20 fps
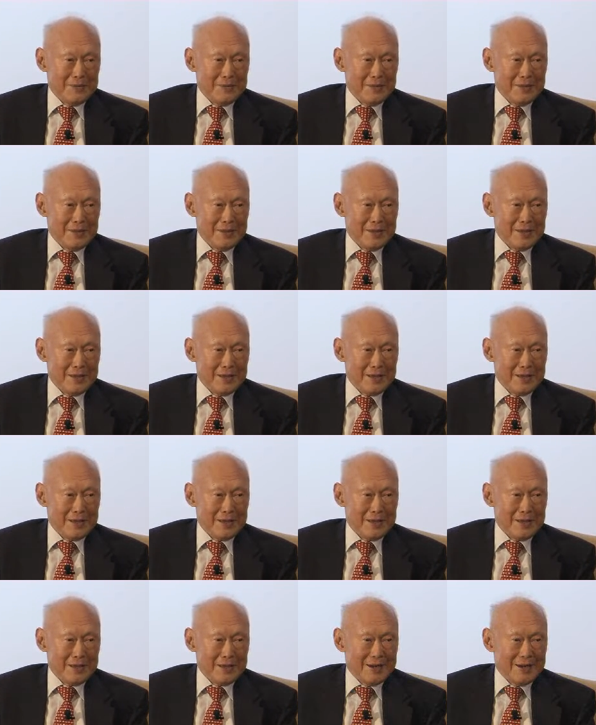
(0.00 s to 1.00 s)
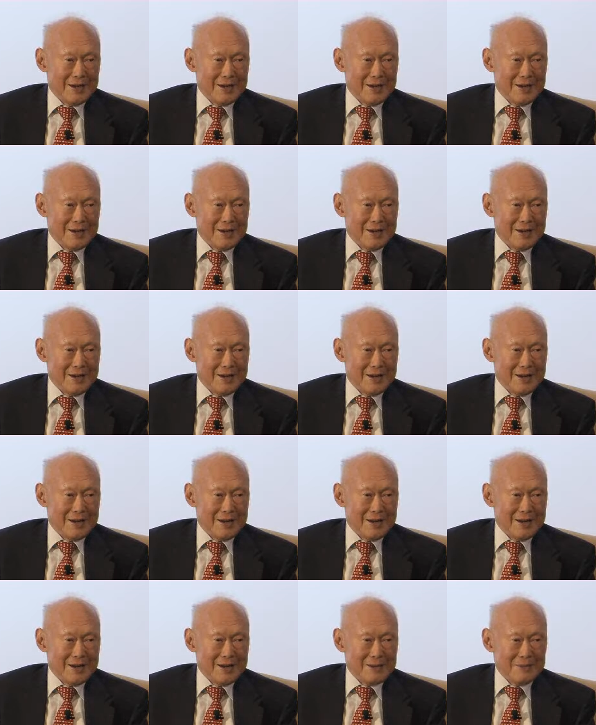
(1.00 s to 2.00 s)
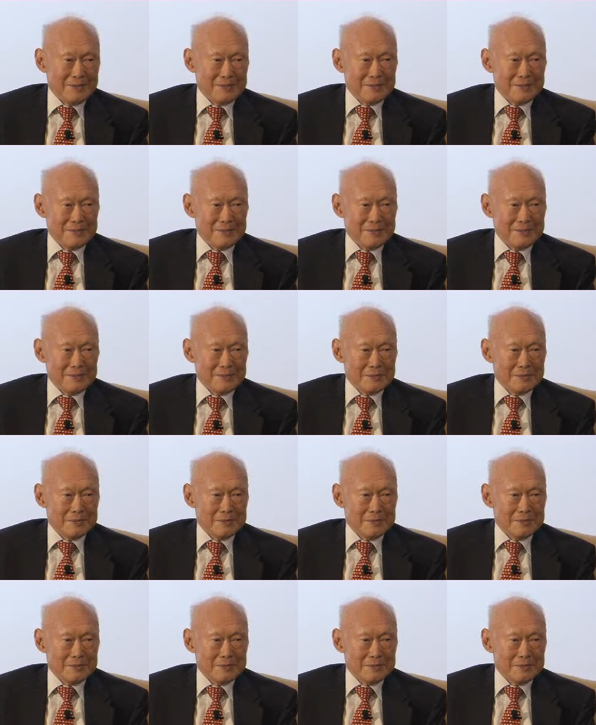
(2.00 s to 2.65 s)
Nobody speaks.